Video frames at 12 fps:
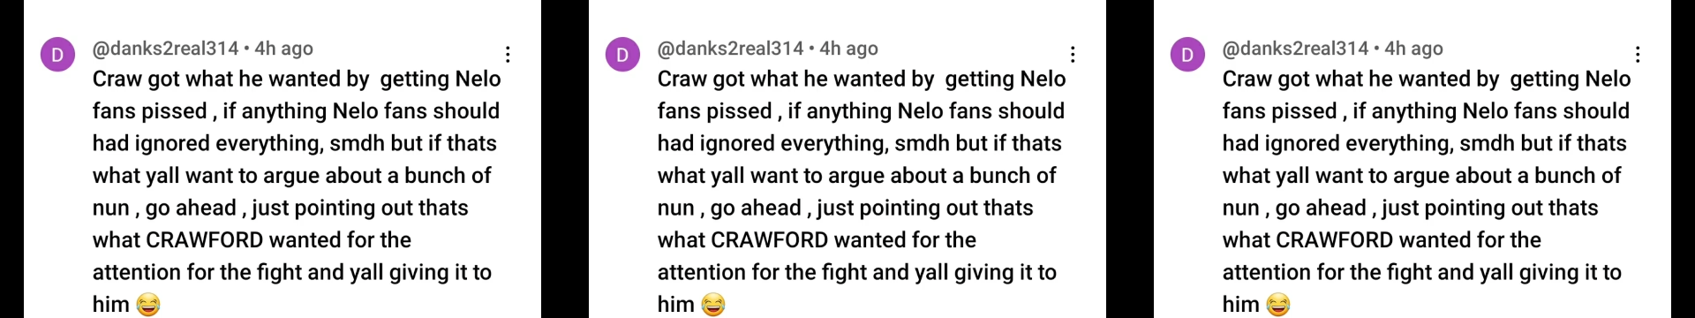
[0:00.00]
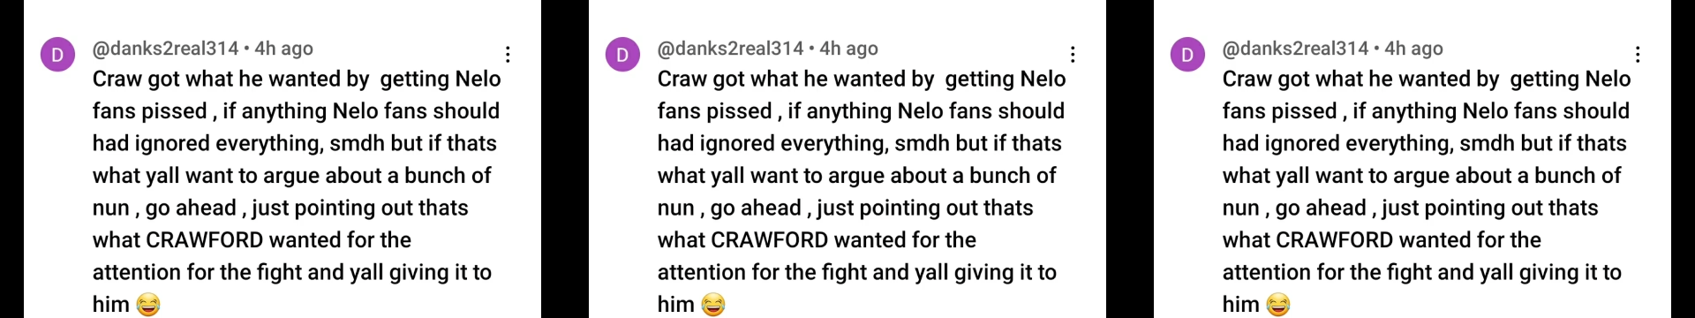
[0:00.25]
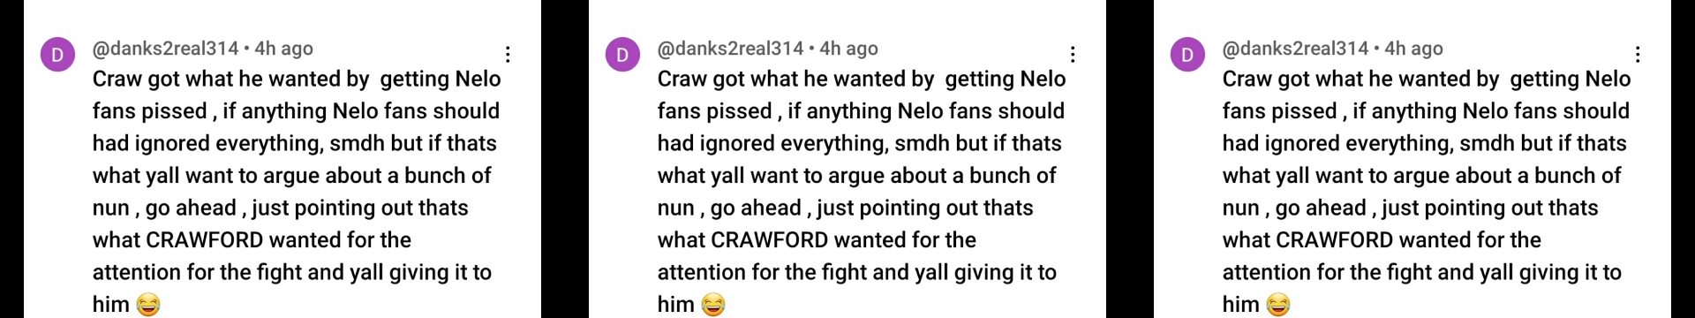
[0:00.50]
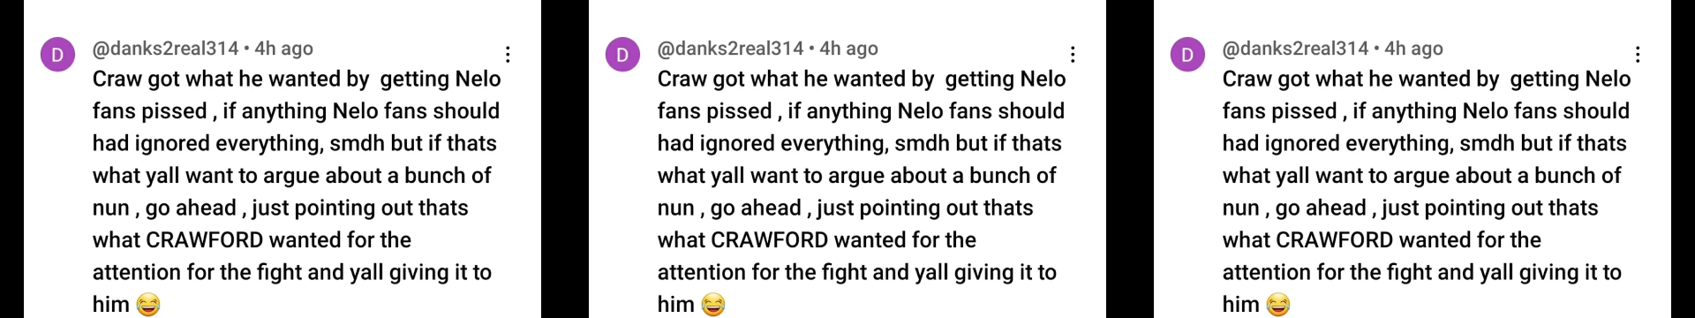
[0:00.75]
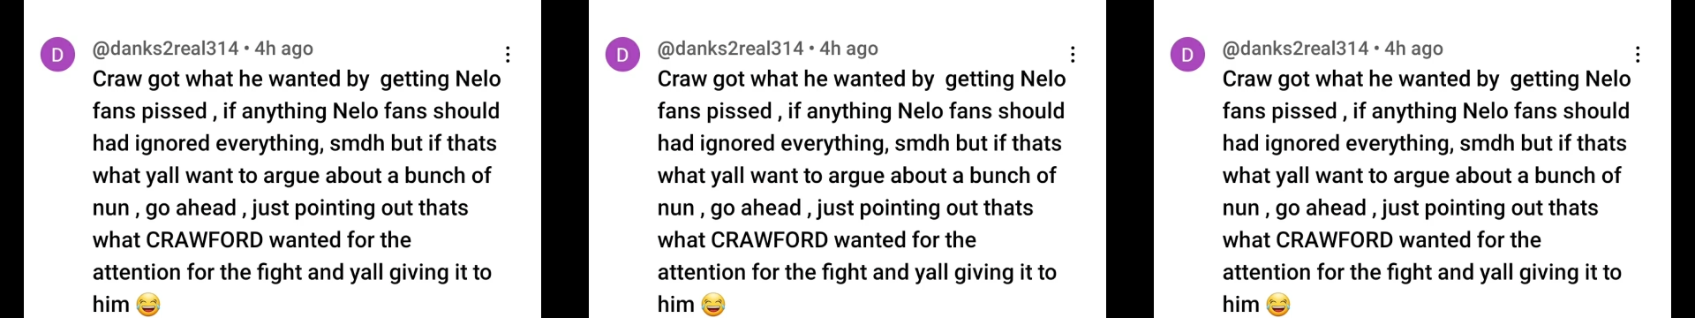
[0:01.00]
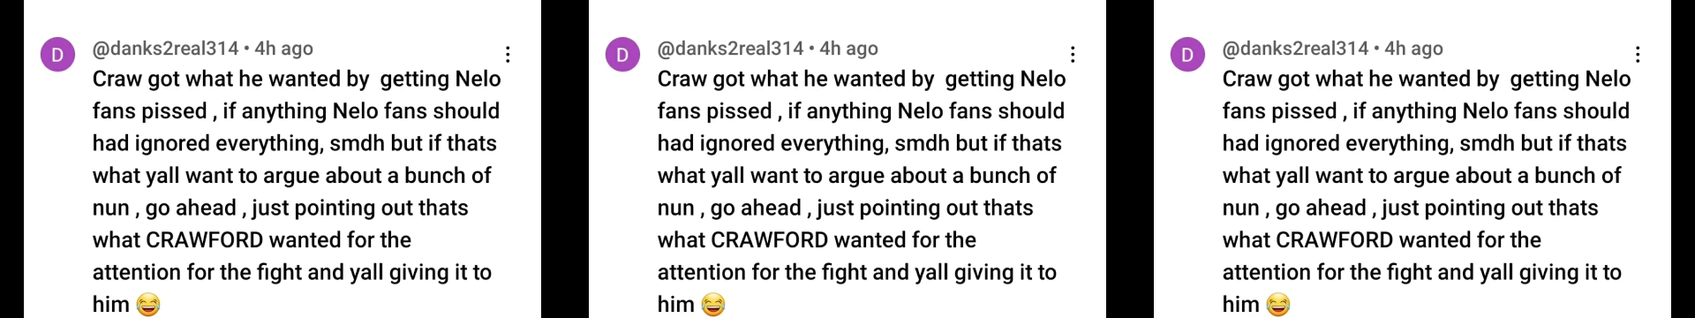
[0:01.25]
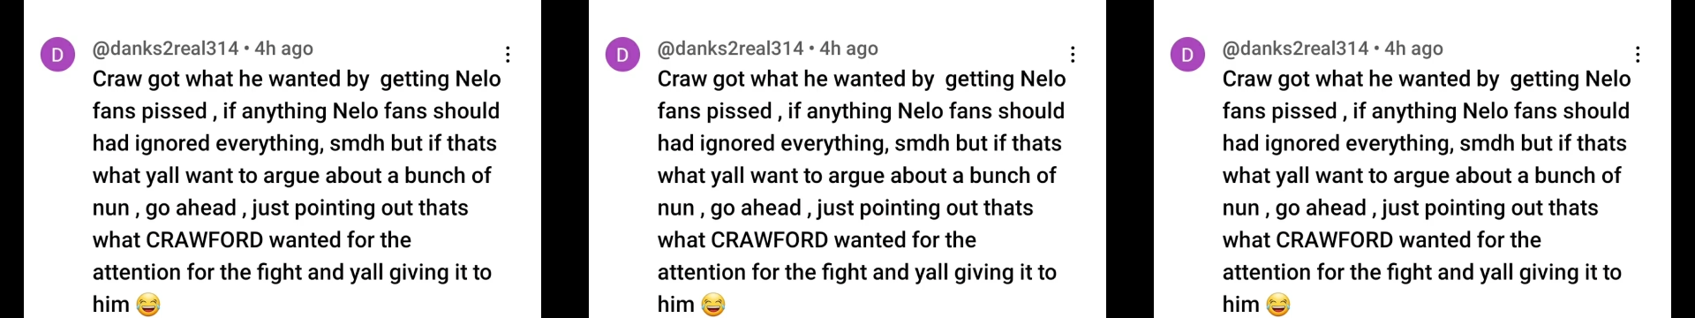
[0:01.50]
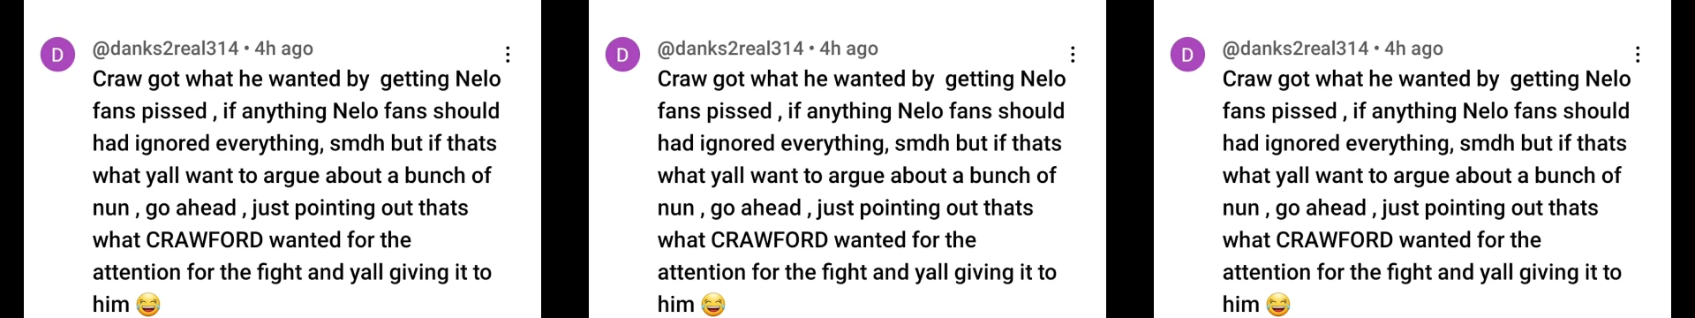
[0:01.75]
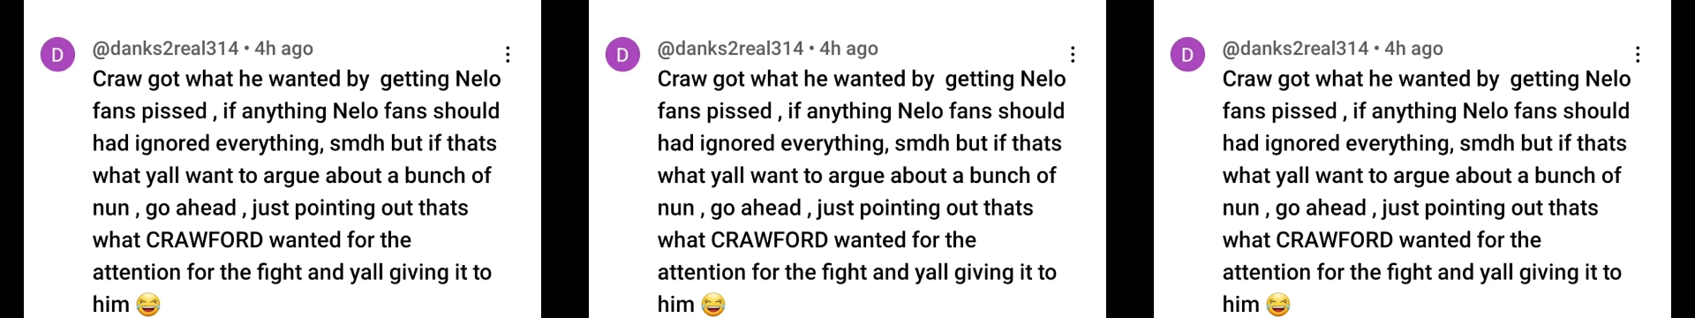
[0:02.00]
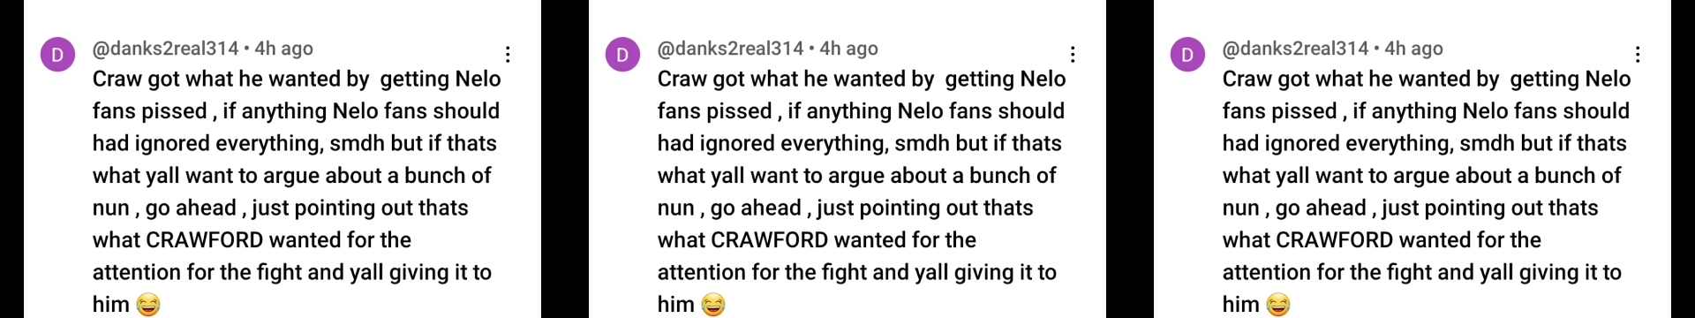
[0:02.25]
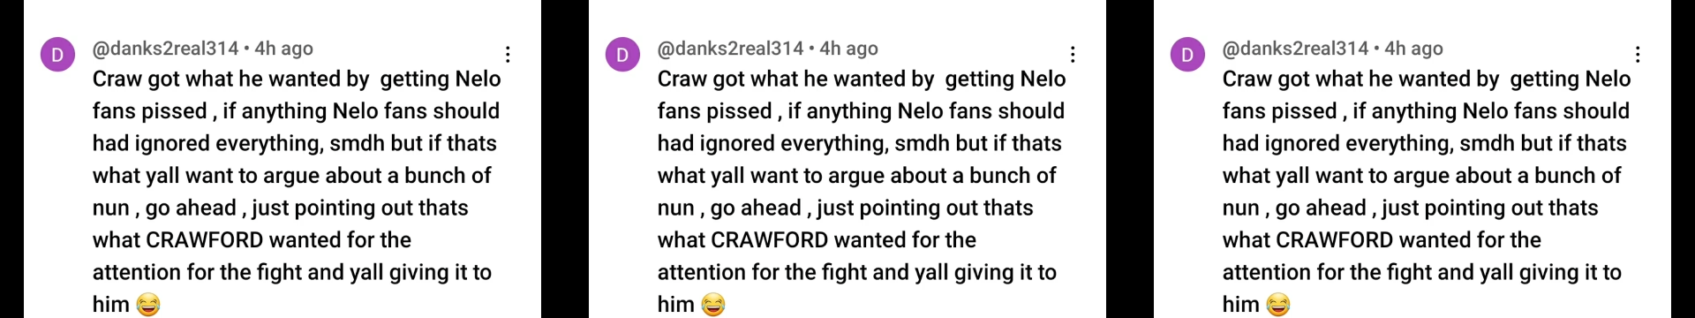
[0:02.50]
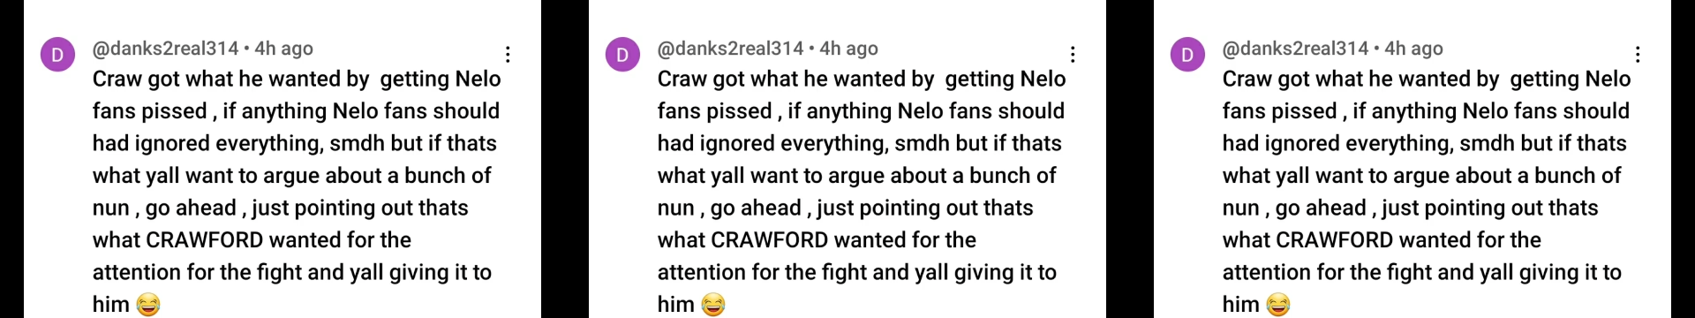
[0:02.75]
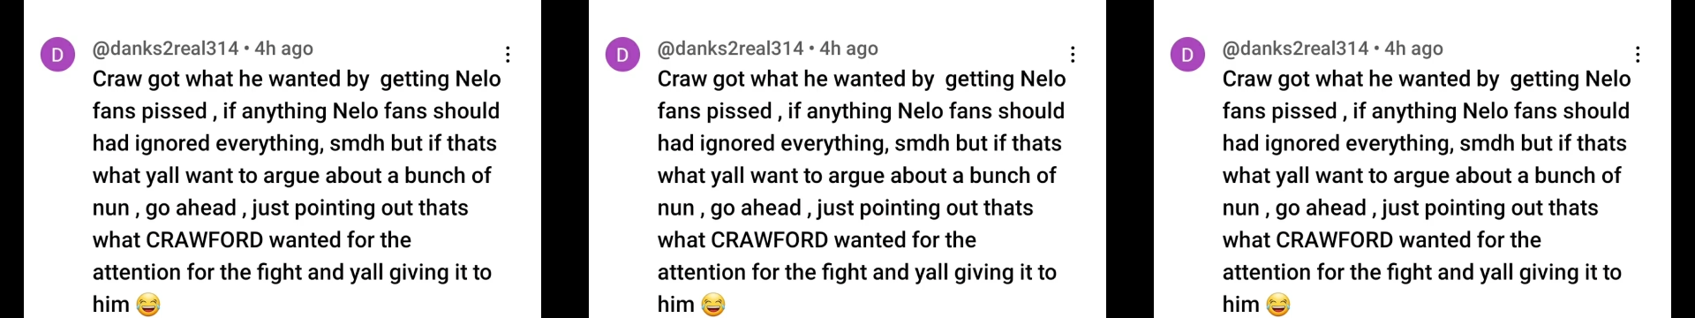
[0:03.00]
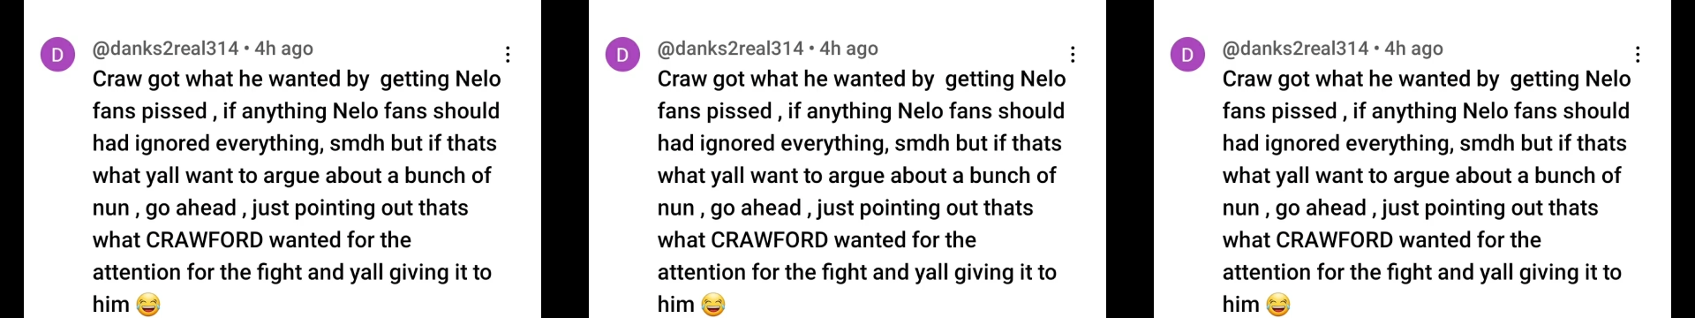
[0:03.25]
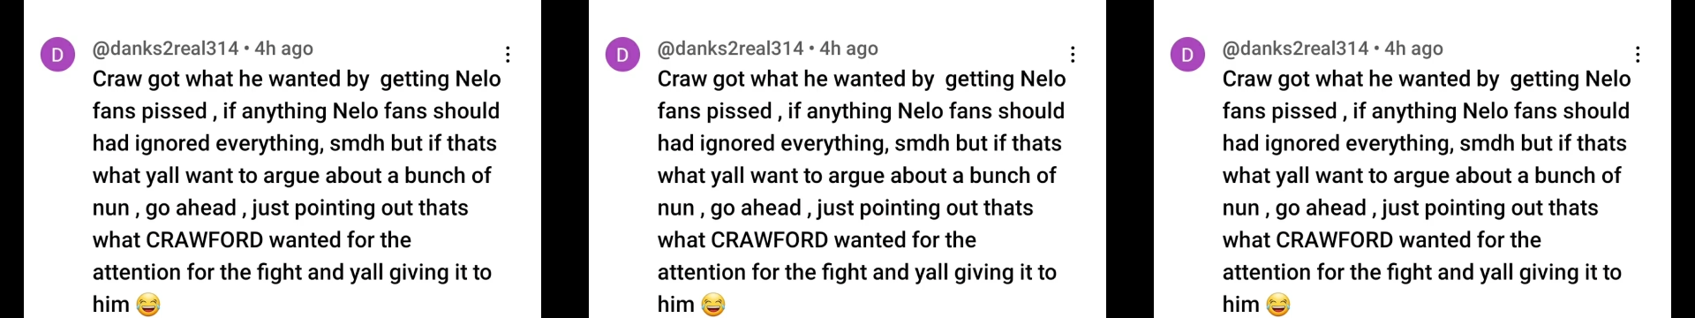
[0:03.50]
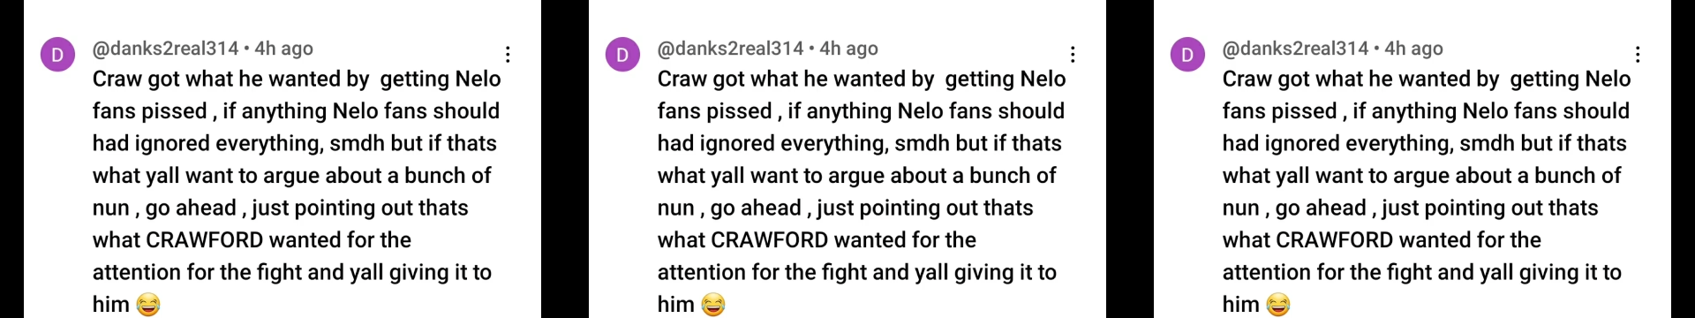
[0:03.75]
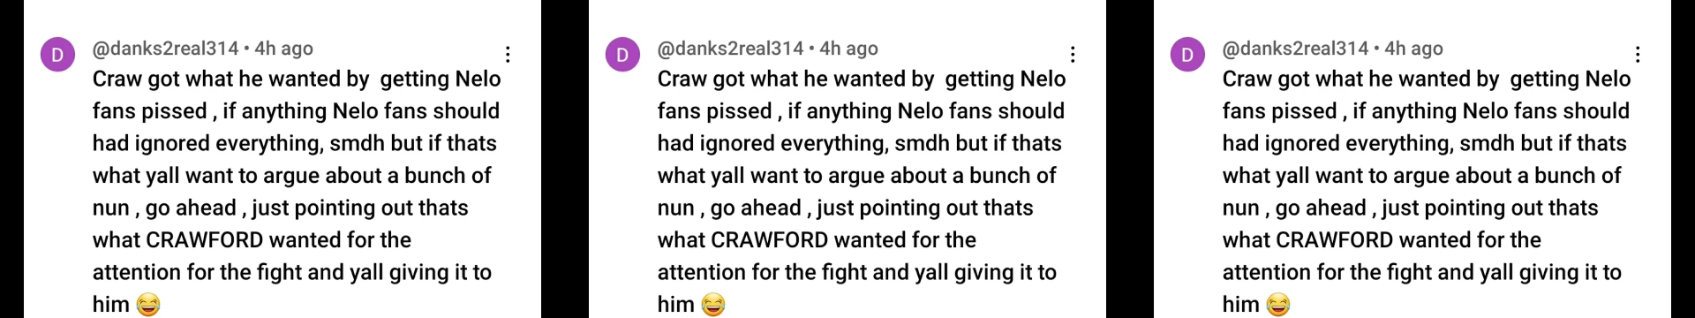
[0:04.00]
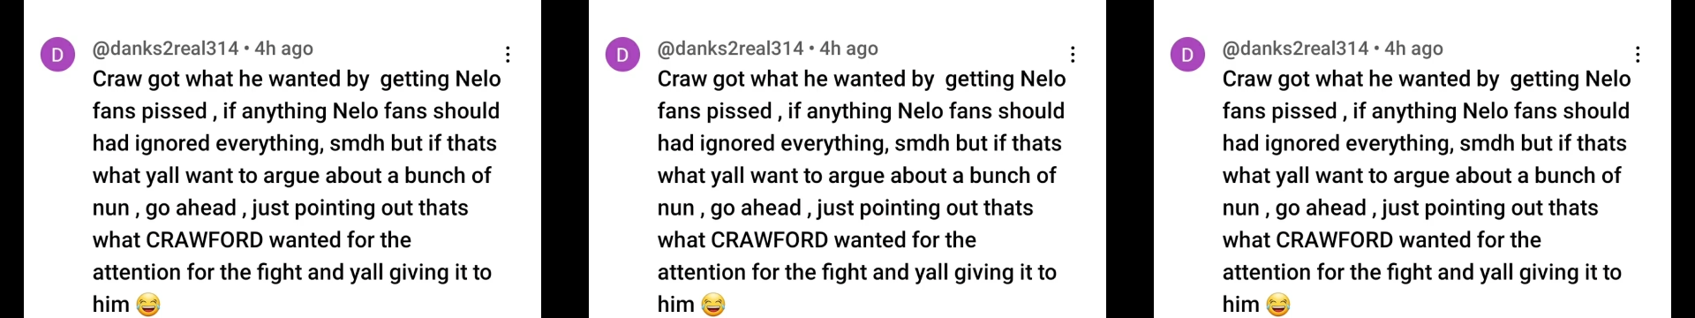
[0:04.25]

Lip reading: (no speaker visible)